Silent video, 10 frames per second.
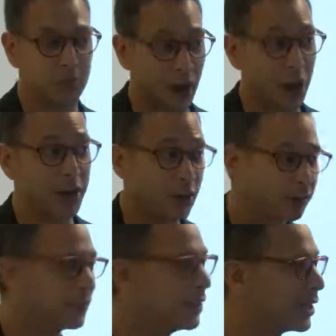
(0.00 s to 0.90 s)
kind of
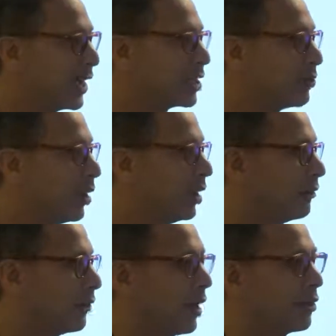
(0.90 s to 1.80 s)
is an expert in
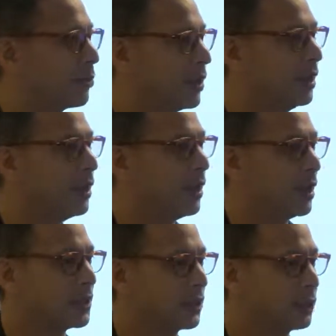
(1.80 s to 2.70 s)
philanthropy
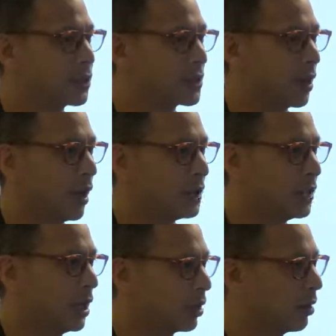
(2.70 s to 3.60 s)
and civil
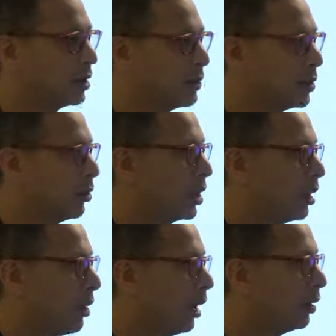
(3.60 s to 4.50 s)
society, and I'm going to be
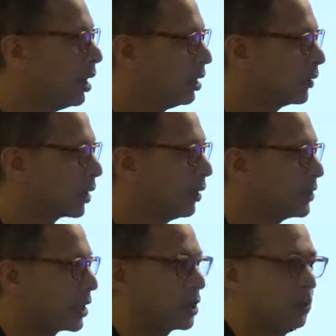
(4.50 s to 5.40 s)
talking about the
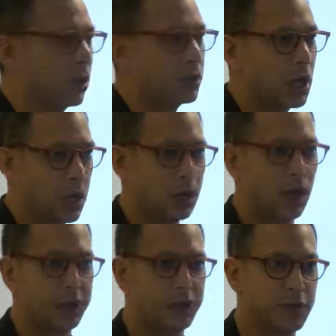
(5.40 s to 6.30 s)
context of blockchain and
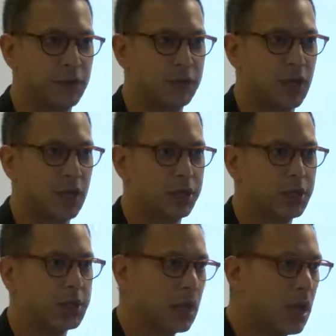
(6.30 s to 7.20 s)
artificial
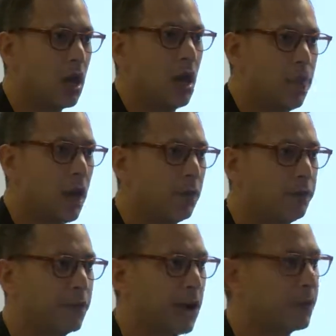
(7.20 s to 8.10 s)
intelligence,
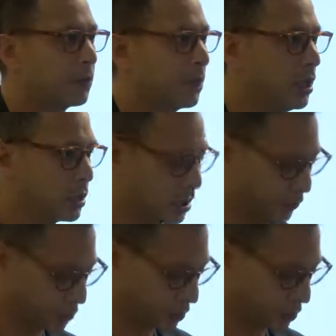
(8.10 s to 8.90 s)
about philanthropy and civil